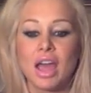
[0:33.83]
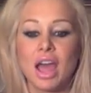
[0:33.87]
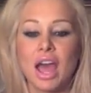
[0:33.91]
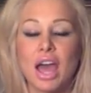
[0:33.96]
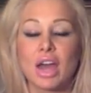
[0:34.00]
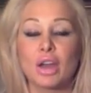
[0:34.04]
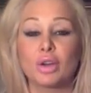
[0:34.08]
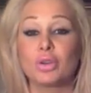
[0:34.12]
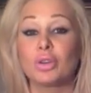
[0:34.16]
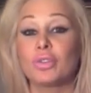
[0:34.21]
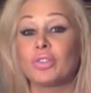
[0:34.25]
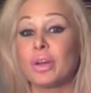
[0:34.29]
I
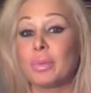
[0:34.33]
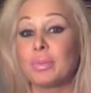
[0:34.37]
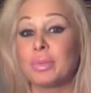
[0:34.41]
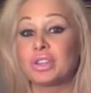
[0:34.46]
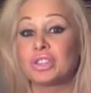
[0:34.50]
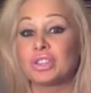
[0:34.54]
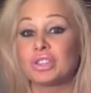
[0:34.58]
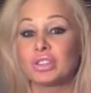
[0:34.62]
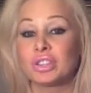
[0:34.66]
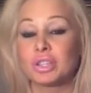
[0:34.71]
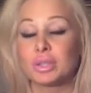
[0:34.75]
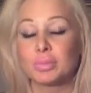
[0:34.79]
don't know if I
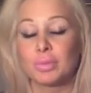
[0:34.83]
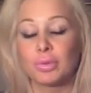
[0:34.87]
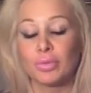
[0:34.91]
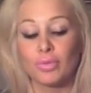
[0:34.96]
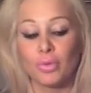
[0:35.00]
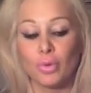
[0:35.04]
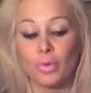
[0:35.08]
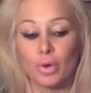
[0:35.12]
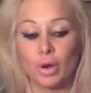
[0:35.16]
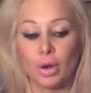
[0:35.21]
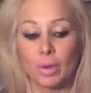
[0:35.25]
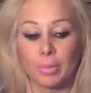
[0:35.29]
mentioned this
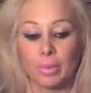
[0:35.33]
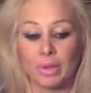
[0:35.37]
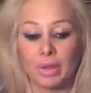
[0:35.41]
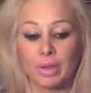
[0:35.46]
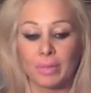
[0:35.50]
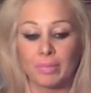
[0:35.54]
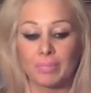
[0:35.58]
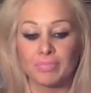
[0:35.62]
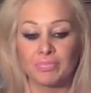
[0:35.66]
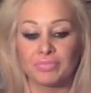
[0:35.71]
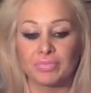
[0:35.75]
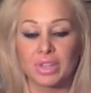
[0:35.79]
before, but
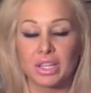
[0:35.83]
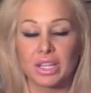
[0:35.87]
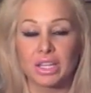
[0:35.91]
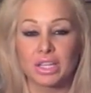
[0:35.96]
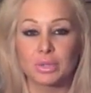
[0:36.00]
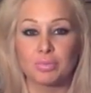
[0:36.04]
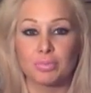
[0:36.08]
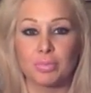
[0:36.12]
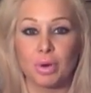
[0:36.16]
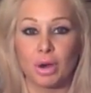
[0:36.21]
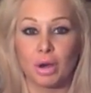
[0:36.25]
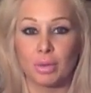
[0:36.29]
these
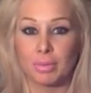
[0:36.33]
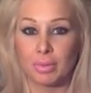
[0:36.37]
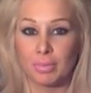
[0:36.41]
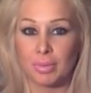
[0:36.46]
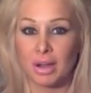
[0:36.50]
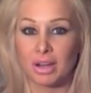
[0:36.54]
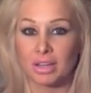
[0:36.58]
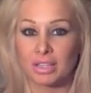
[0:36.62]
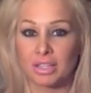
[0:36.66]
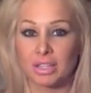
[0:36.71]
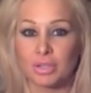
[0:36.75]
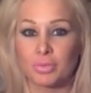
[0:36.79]
Barbie
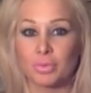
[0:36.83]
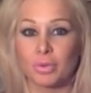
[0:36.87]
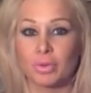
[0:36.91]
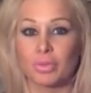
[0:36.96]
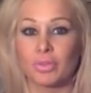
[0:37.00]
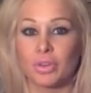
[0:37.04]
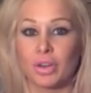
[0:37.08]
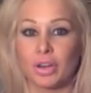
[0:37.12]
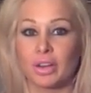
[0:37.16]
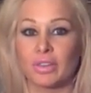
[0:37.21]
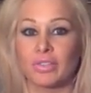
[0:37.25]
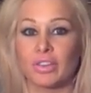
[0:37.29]
boxes were
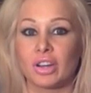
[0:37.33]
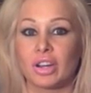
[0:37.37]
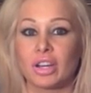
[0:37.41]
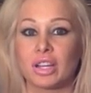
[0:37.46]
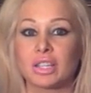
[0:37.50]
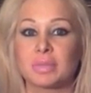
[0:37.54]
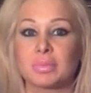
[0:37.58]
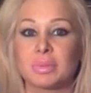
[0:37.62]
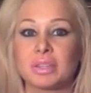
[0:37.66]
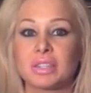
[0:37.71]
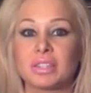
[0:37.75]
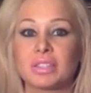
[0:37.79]
very, very
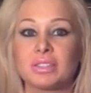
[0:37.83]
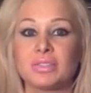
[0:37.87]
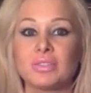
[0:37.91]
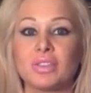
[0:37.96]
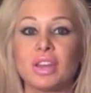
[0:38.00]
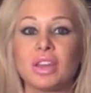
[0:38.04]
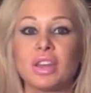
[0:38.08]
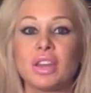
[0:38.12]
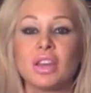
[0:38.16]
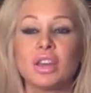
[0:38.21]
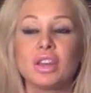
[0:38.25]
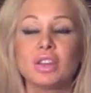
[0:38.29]
expensive.
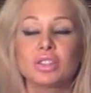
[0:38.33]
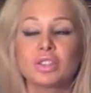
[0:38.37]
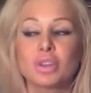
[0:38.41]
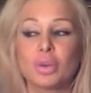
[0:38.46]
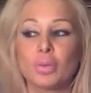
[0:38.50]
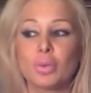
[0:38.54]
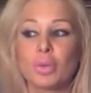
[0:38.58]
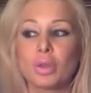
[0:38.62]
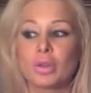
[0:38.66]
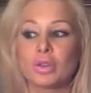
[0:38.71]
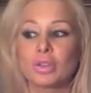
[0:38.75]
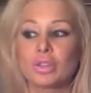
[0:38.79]
So
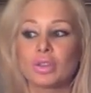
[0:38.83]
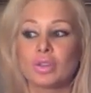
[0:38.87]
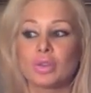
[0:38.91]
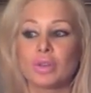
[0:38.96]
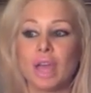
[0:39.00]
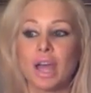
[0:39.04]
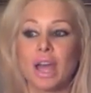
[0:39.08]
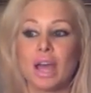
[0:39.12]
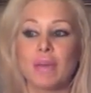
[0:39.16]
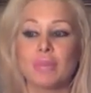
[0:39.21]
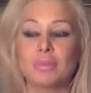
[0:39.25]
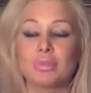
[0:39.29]
we were told
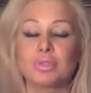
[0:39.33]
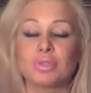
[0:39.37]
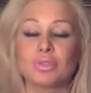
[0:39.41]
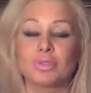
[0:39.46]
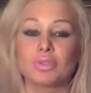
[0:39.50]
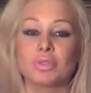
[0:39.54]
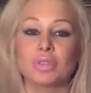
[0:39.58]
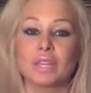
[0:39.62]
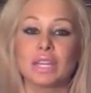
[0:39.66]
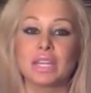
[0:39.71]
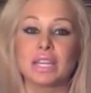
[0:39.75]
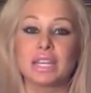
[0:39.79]

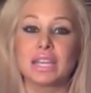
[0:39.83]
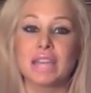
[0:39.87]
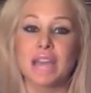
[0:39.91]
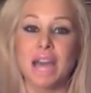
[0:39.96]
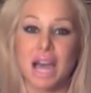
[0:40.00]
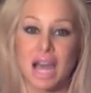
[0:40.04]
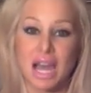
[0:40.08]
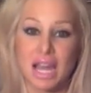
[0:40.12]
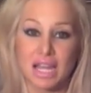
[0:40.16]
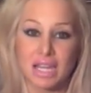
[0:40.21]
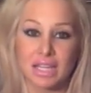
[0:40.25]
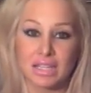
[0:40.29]
absolutely
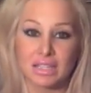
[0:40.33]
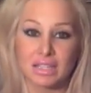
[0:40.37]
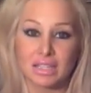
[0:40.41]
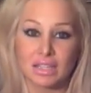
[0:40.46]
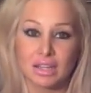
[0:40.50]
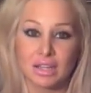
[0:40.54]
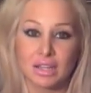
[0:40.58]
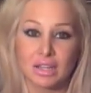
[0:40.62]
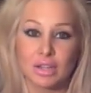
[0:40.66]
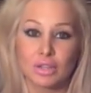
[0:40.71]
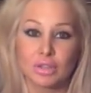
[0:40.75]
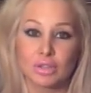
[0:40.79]
not
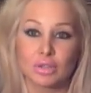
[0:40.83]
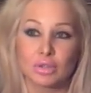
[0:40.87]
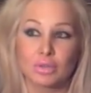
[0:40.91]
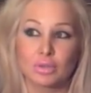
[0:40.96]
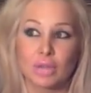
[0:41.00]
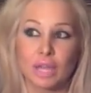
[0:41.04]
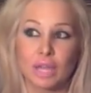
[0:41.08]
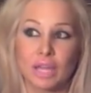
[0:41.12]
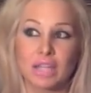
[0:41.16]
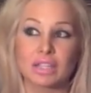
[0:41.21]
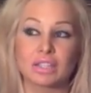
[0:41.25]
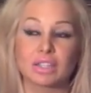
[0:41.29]
to
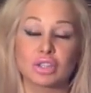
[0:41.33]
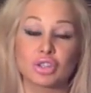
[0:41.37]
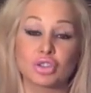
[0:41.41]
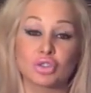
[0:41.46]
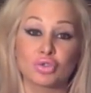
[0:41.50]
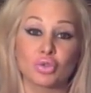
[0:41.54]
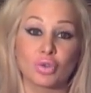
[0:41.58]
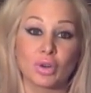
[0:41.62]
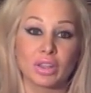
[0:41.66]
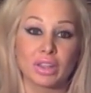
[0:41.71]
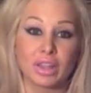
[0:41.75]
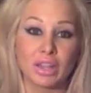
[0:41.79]
like
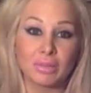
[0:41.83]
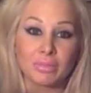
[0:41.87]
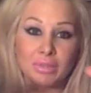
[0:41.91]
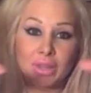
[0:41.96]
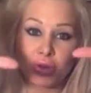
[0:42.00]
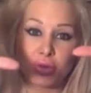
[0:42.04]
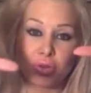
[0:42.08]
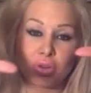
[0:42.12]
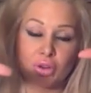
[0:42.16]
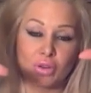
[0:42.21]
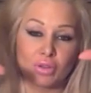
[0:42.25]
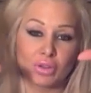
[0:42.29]
destroy them, that
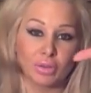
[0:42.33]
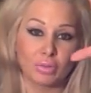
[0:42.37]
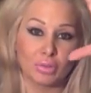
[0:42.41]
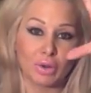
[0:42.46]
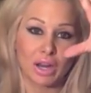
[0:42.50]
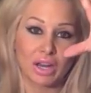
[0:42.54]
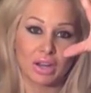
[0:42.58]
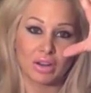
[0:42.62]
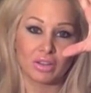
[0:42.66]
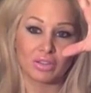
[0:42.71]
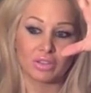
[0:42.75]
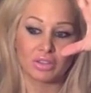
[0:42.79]
you could only
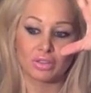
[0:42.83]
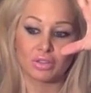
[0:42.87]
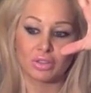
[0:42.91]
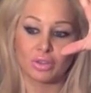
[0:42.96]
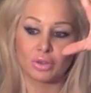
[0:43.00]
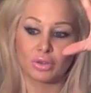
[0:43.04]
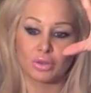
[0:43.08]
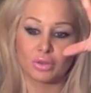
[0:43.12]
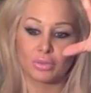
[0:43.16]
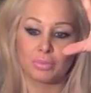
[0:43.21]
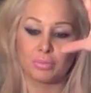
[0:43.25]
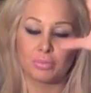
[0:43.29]
write on the
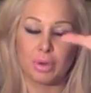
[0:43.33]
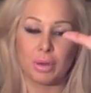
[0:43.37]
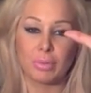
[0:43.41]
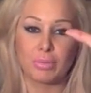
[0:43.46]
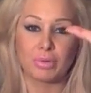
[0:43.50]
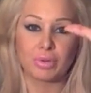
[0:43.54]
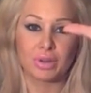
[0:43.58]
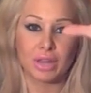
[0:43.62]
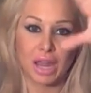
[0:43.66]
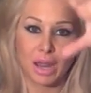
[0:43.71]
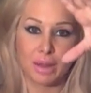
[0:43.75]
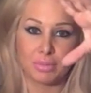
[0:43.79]
little
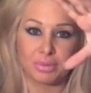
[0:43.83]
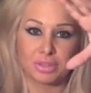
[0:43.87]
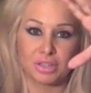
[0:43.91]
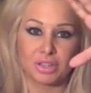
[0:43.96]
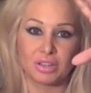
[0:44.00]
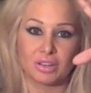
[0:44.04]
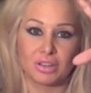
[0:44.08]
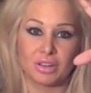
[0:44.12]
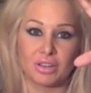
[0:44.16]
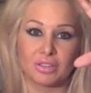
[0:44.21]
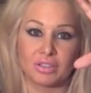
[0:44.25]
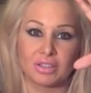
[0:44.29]
bubble caption
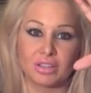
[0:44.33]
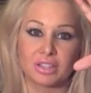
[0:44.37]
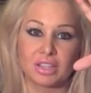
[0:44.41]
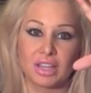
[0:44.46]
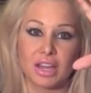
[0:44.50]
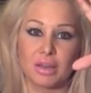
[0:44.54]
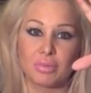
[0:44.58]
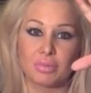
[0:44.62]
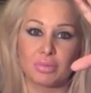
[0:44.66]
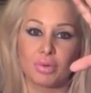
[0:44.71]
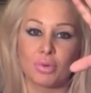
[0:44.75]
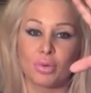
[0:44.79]
on the
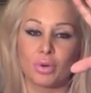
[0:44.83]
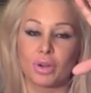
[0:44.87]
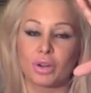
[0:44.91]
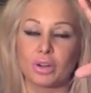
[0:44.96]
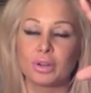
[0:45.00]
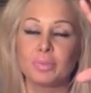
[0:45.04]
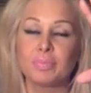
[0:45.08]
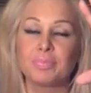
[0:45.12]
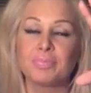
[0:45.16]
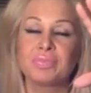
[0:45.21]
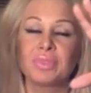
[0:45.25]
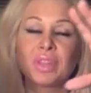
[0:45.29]
top corner.